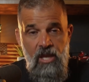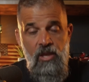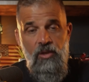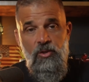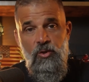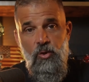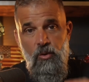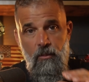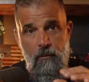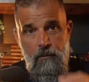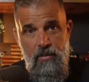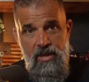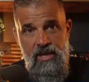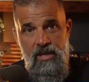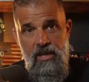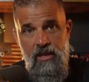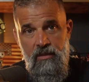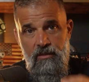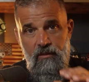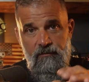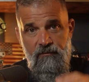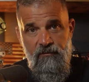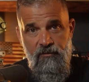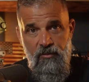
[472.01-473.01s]
You're
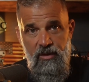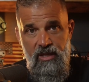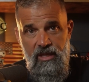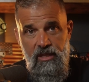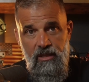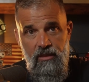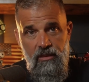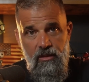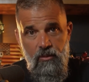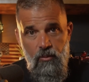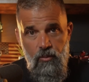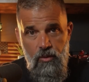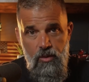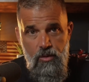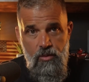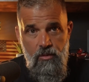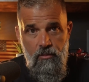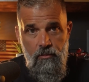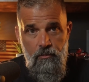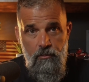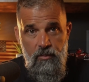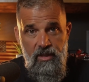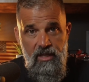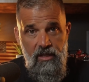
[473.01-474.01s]
being the freak in the
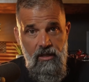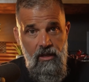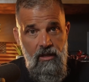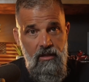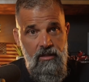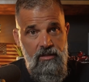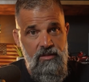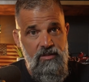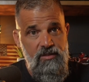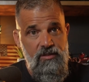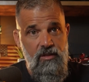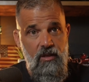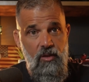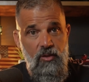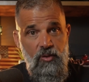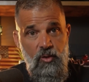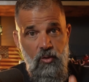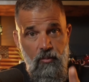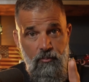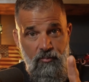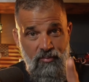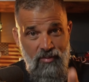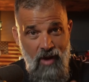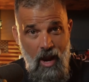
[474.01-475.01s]
room because
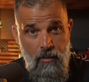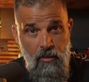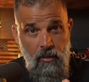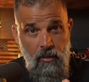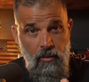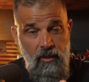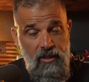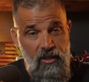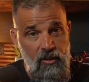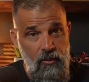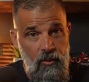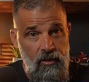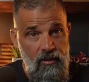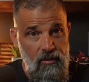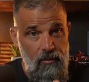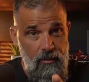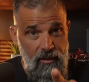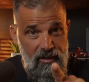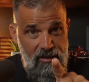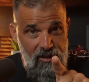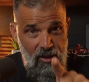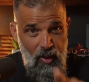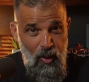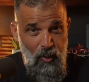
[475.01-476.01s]
you're probably going to be
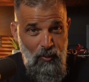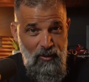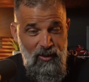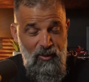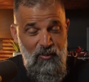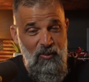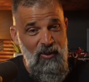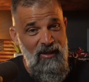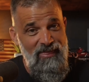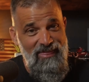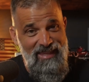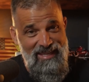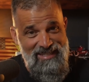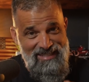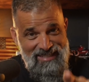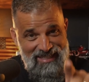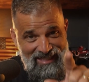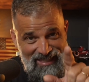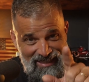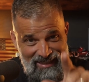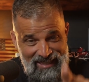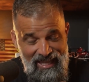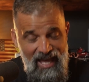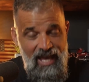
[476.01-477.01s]
the only one that
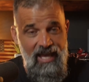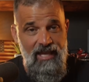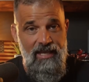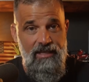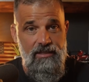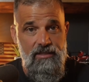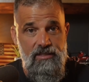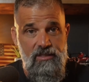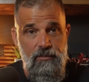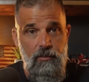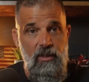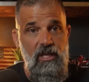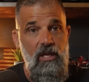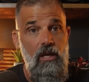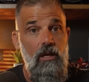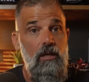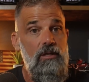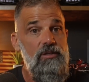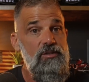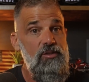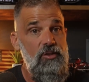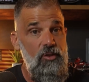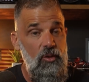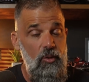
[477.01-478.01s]
declines
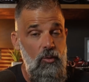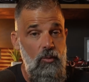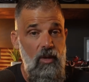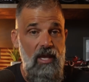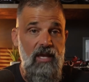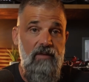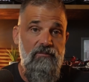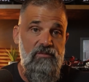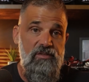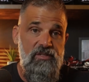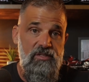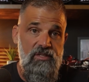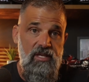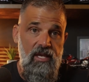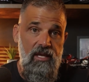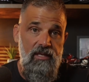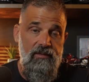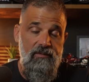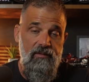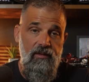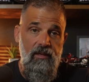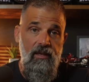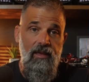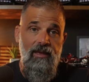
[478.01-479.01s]
because you have
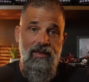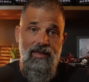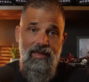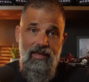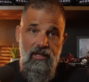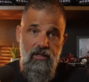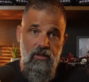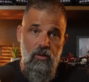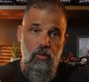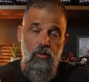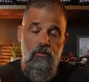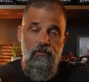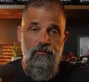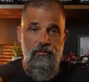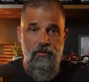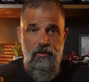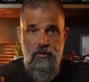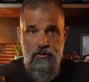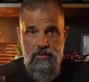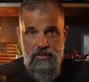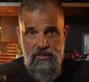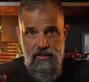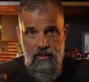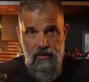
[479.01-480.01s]
set a goal for
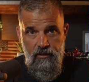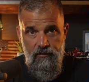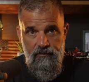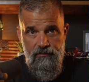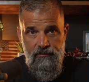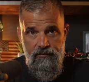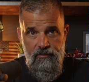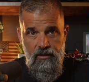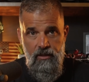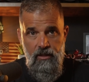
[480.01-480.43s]
yourself